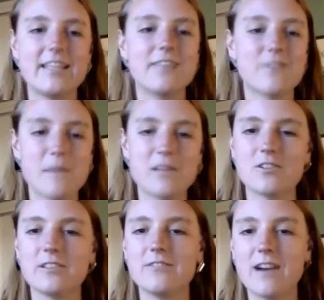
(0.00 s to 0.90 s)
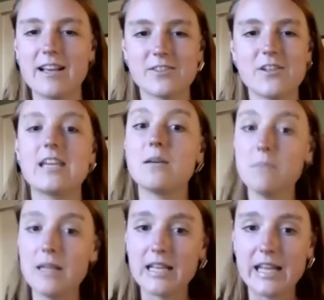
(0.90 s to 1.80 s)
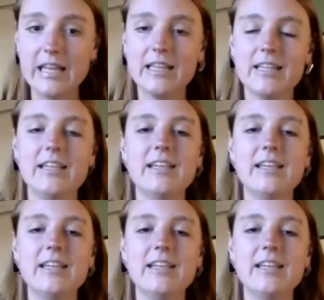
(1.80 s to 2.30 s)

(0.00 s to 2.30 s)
the Informational Advisory Committee,